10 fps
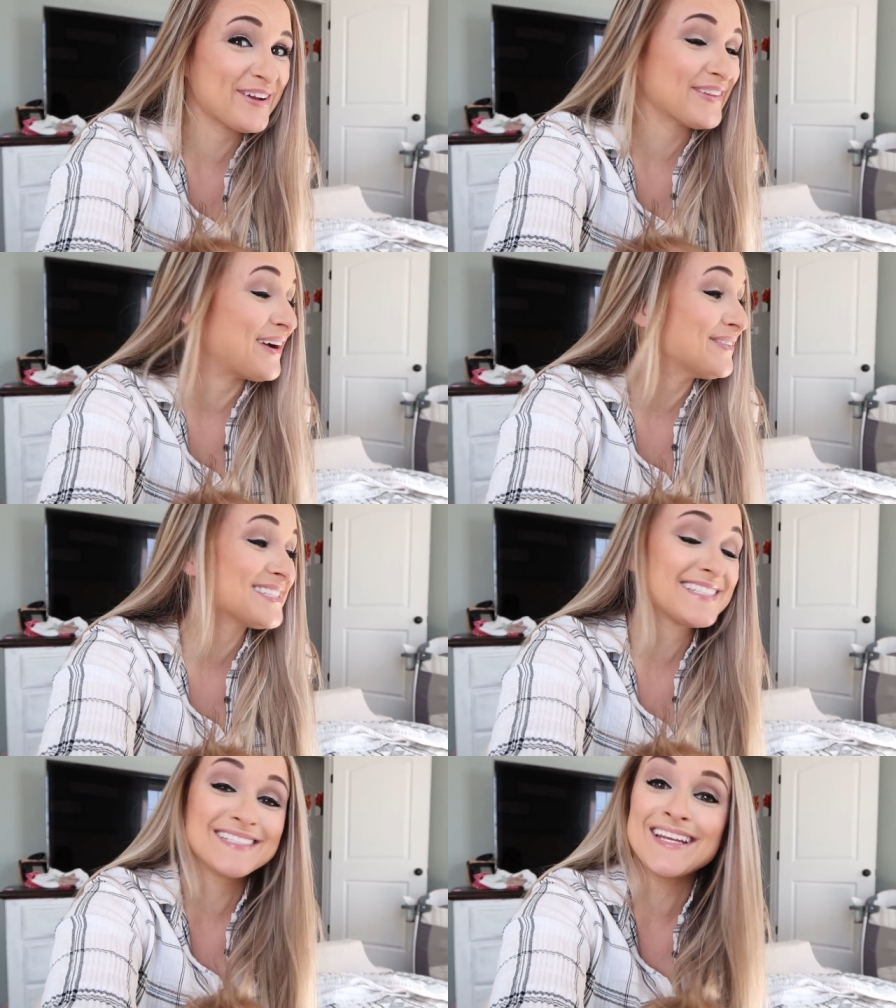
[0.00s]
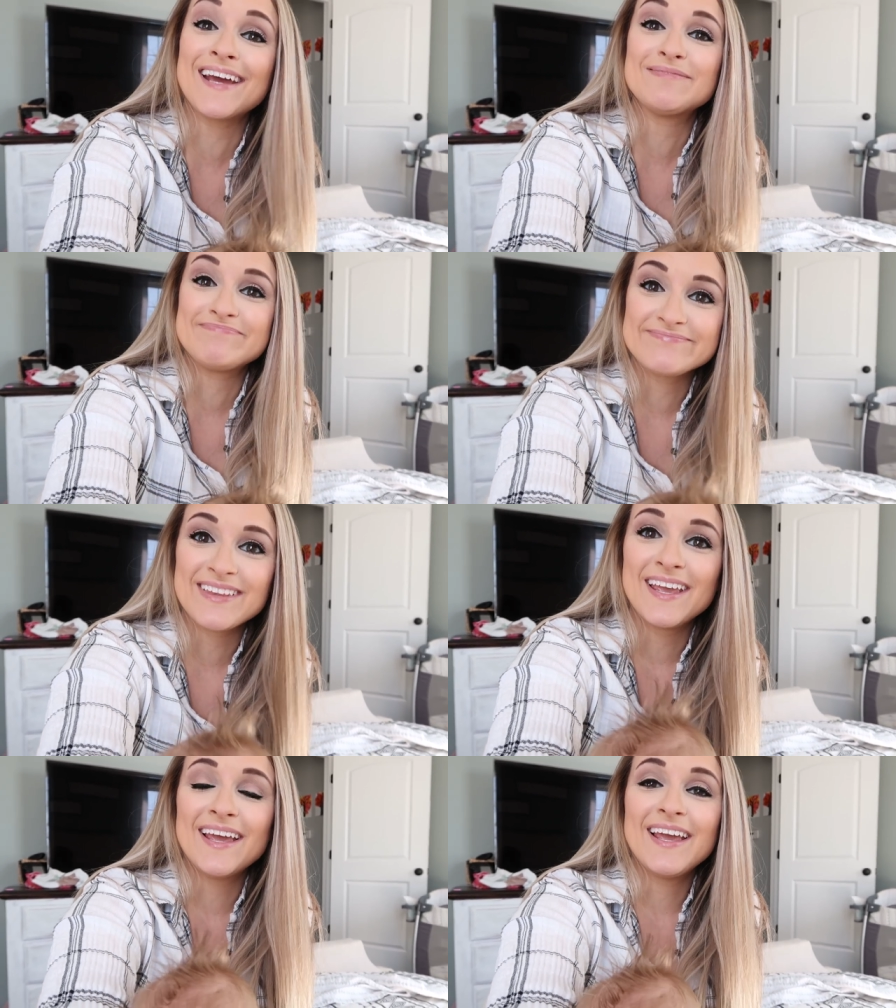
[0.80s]
So that was today.
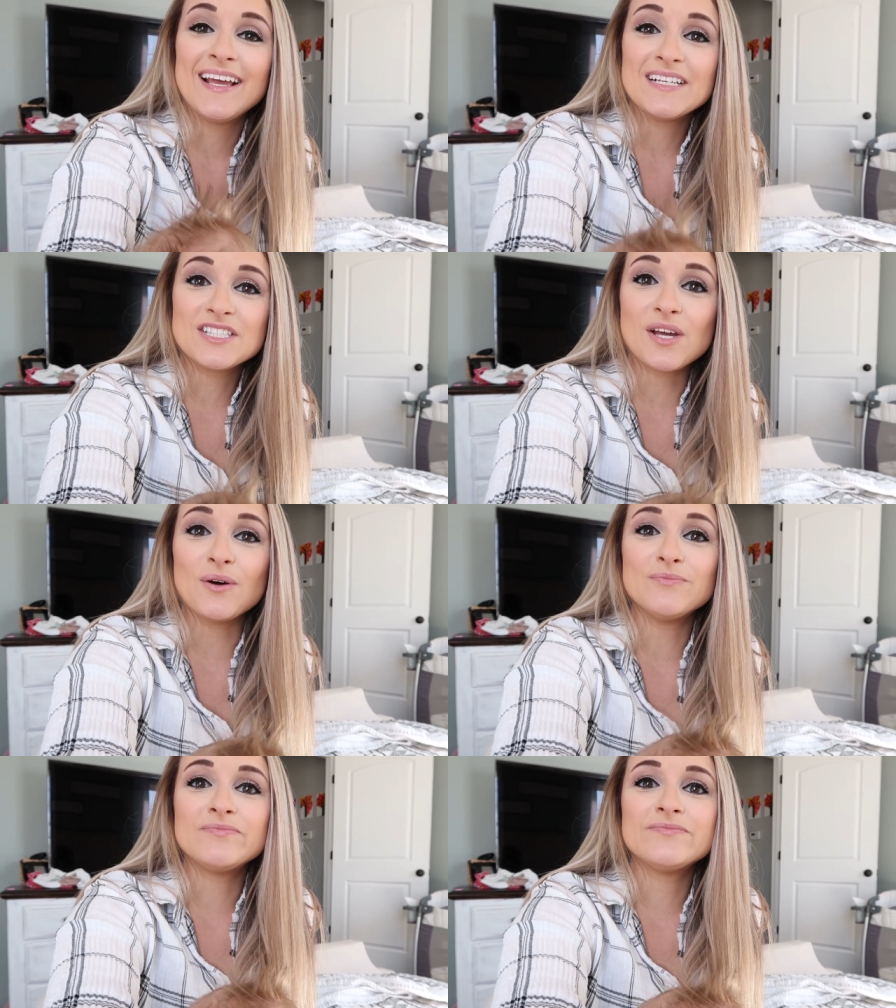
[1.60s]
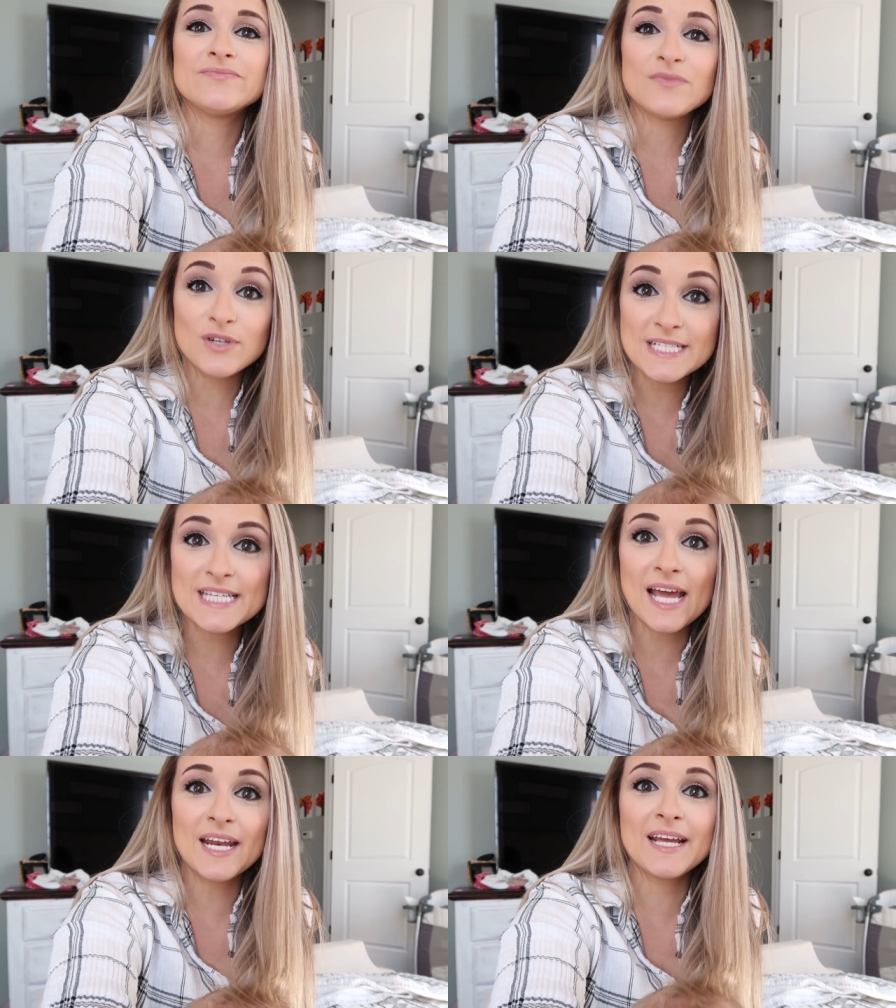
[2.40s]
Oh. So
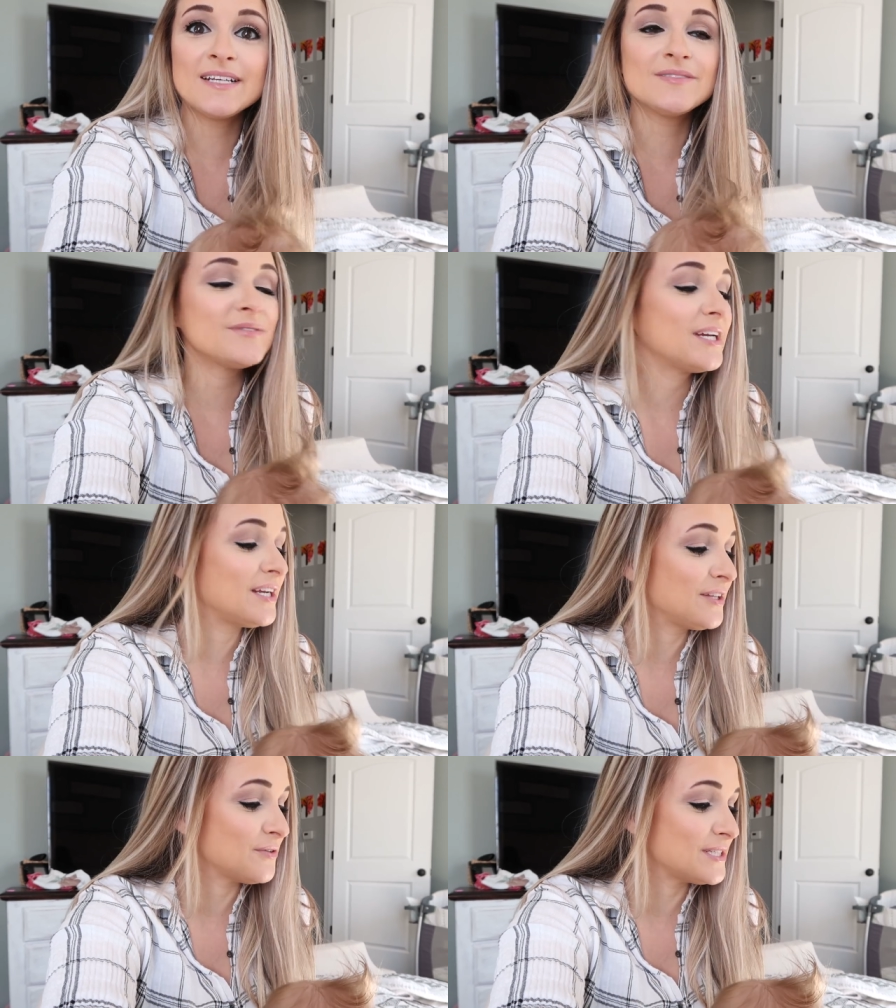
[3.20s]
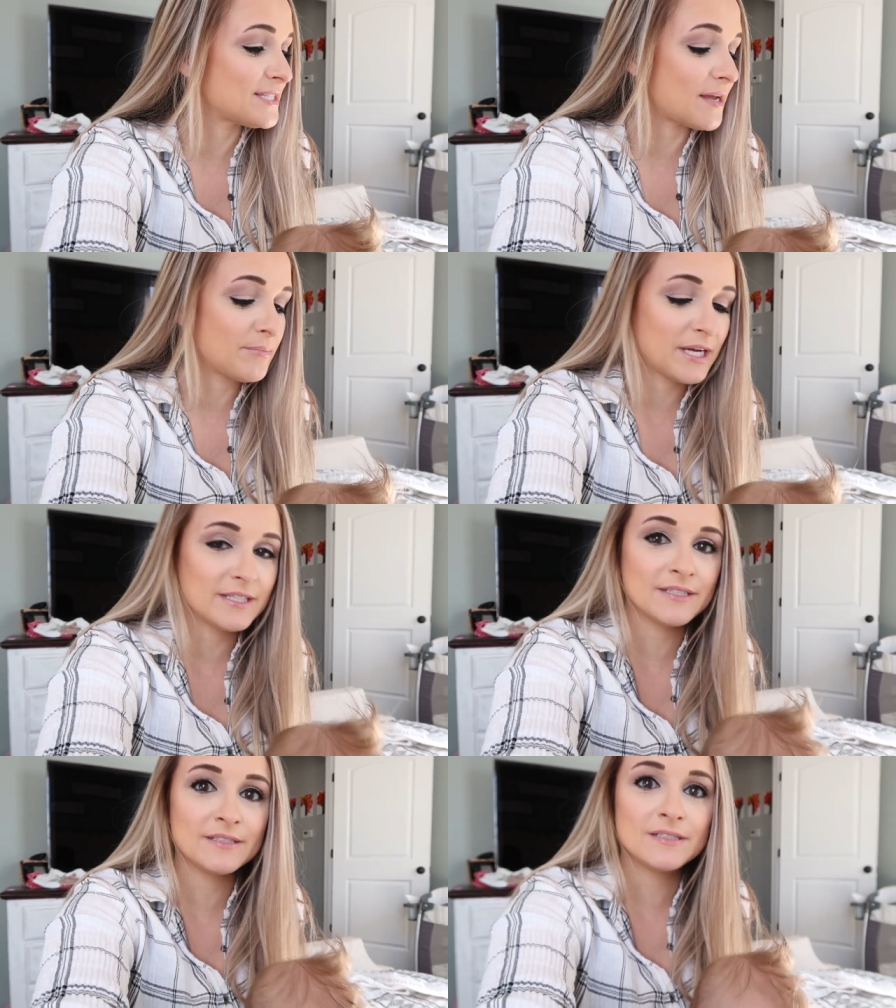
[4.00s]
resetting, hitting the reset
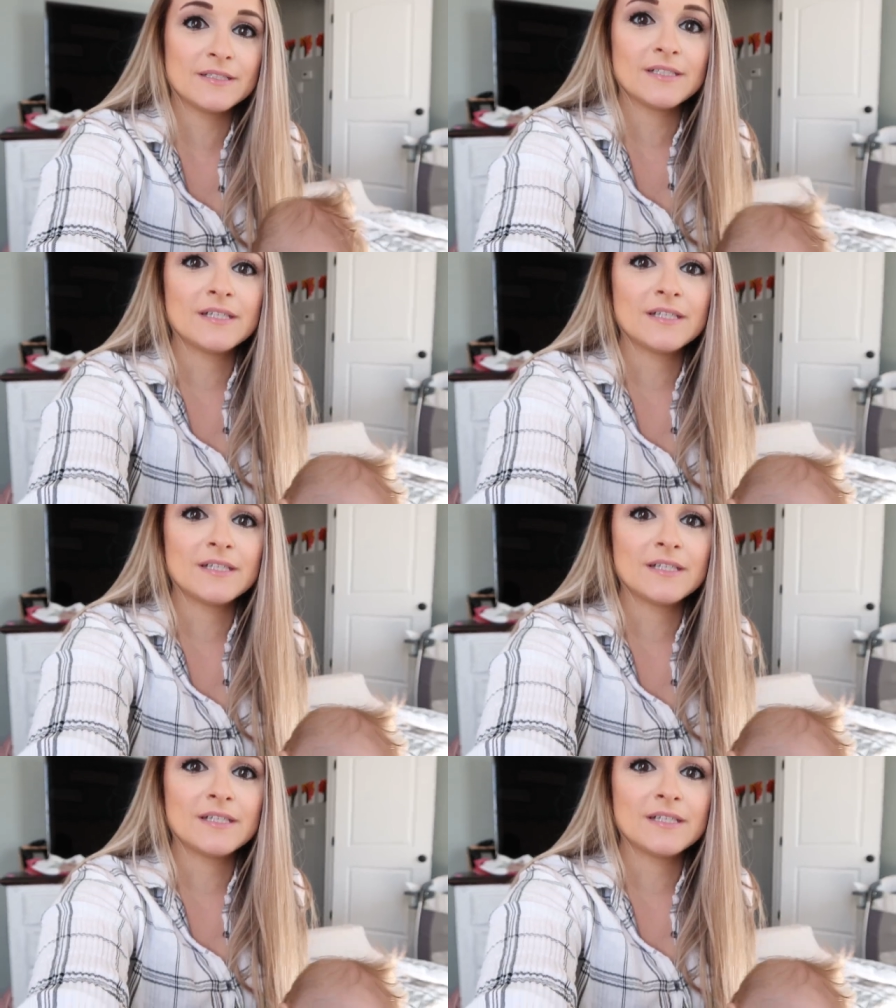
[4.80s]
button.